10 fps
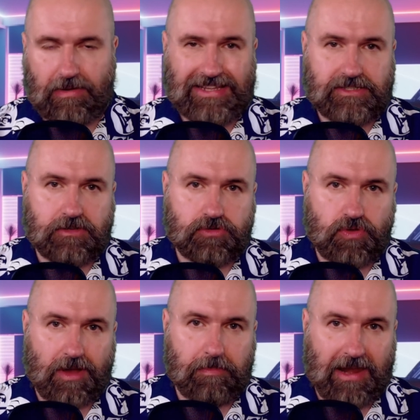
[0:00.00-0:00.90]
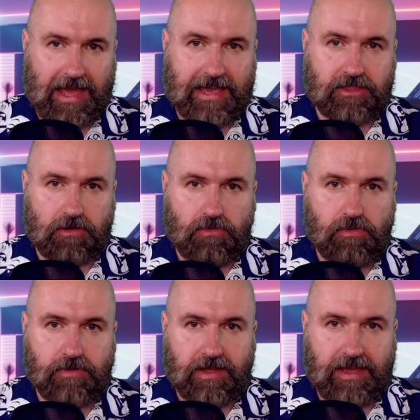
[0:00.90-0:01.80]
Now let's go to applying the
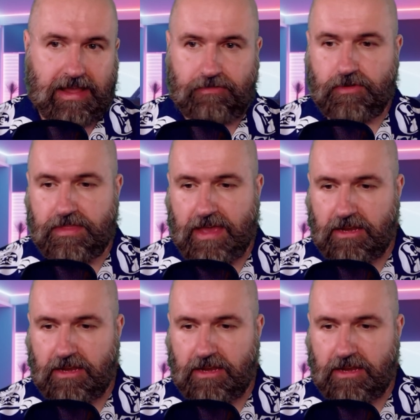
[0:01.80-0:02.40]
LoRa and for